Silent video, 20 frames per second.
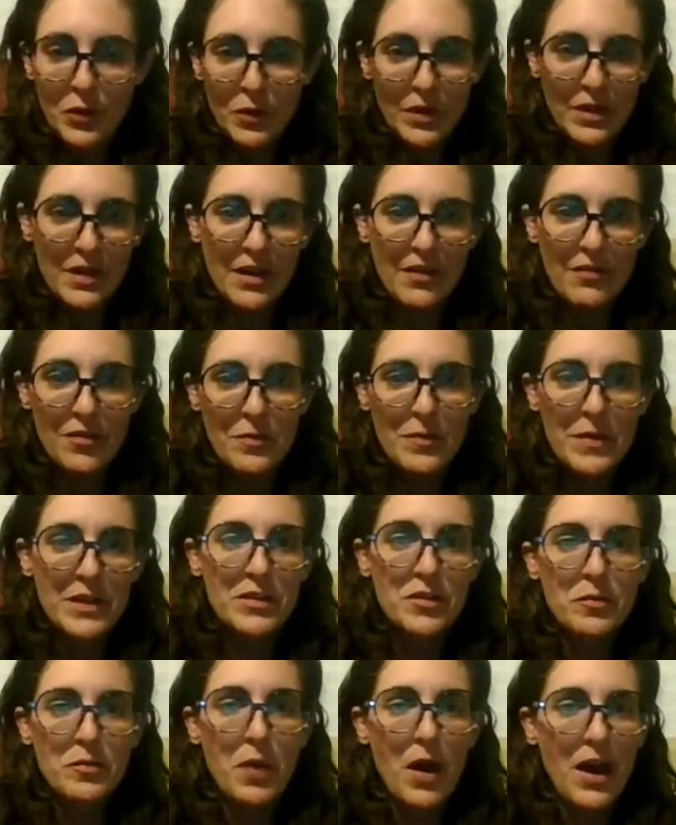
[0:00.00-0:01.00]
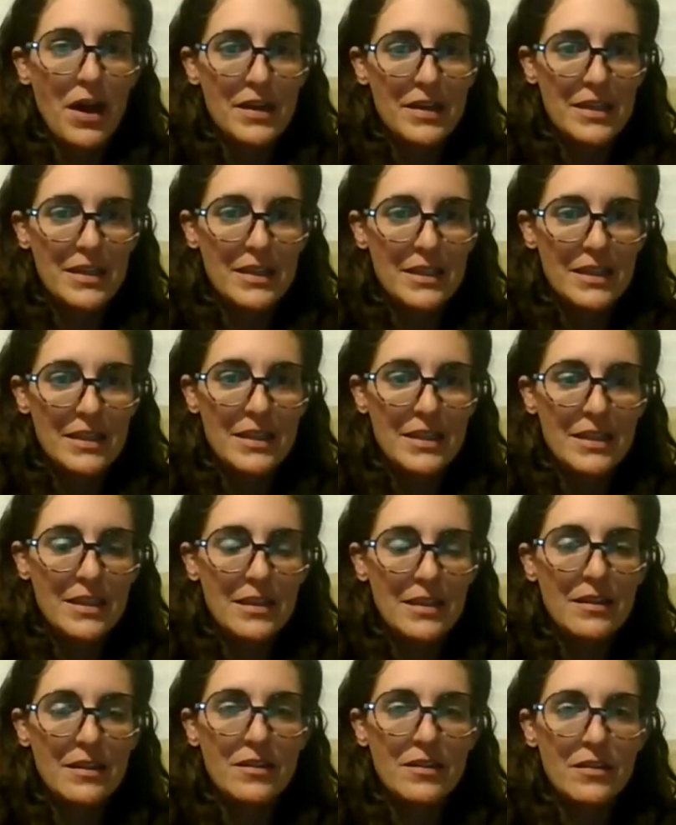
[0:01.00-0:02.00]
governmental bodies
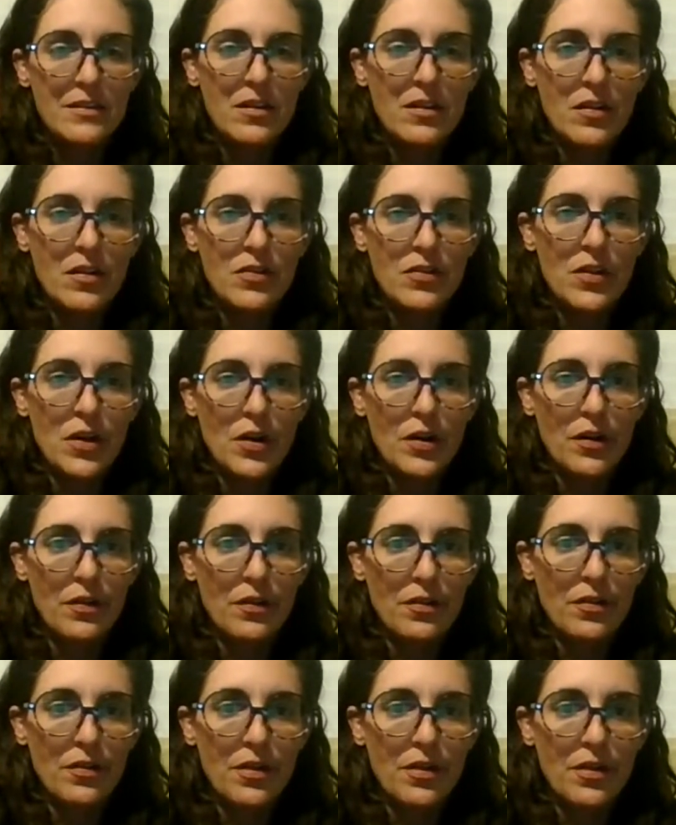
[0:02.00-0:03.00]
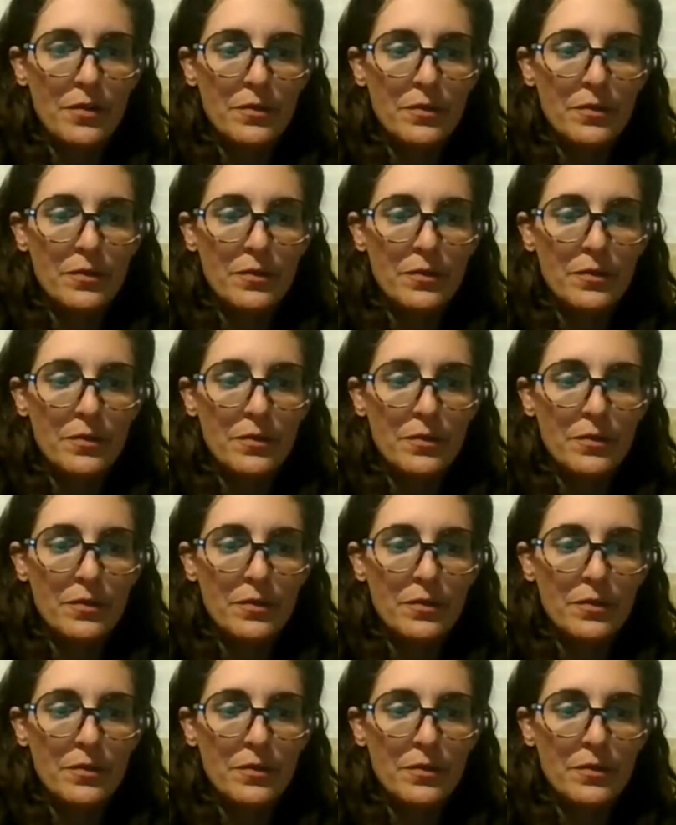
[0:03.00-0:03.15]
on the earth.